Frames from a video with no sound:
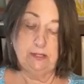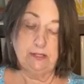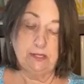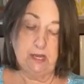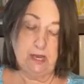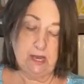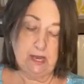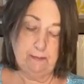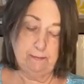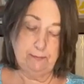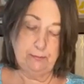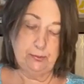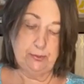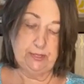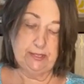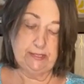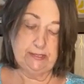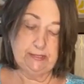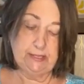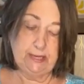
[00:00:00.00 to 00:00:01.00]
on top,
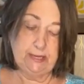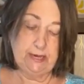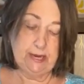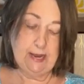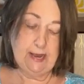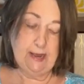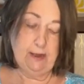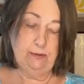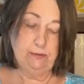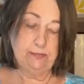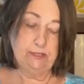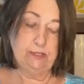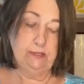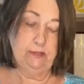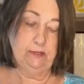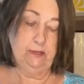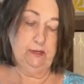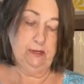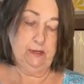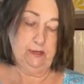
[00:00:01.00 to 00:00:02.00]
pretty side out.
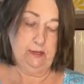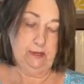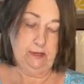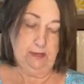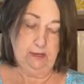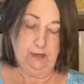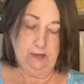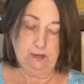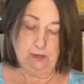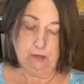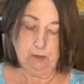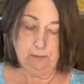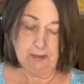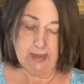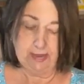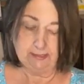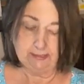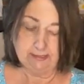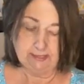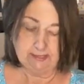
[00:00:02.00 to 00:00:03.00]
Go
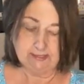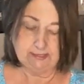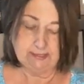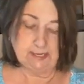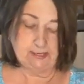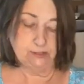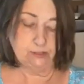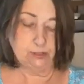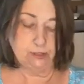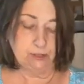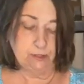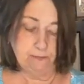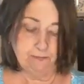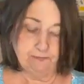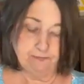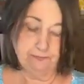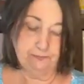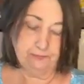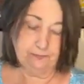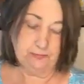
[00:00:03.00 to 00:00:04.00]
back to the center,
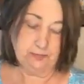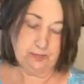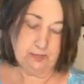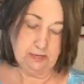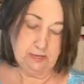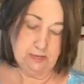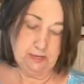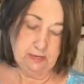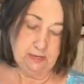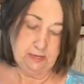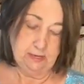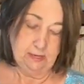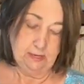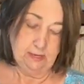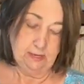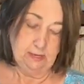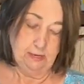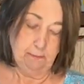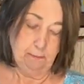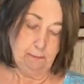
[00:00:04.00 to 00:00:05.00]

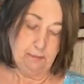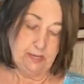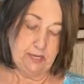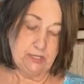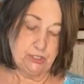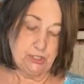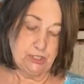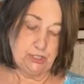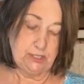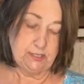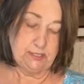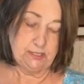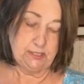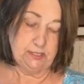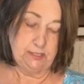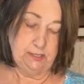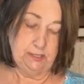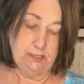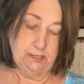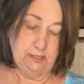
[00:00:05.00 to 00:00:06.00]
pinch
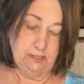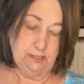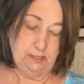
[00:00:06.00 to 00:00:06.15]
it,